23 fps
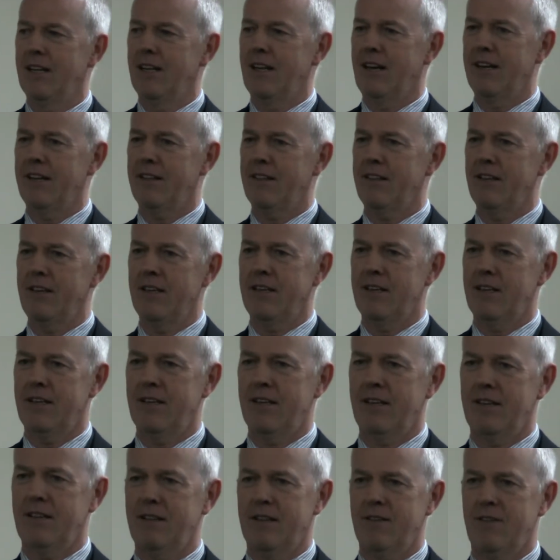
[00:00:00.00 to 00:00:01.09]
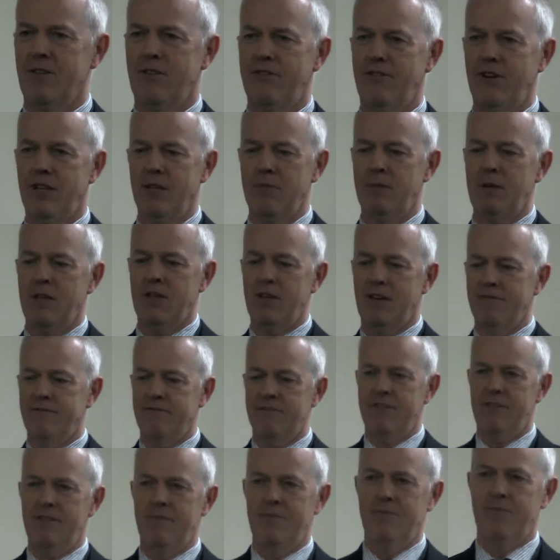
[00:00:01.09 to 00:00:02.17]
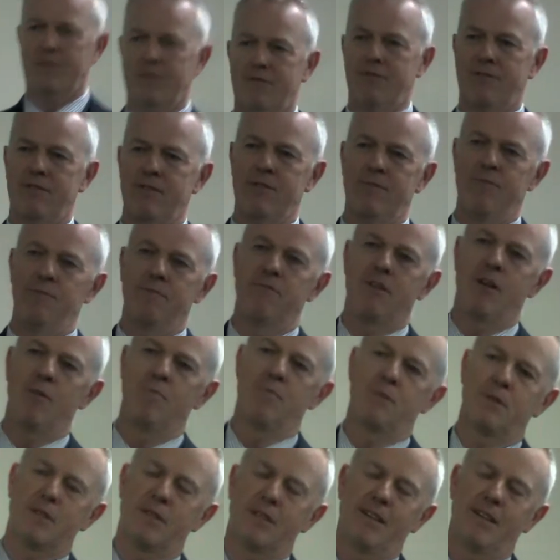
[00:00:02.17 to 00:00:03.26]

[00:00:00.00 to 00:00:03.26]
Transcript: And I think, following on from Rob's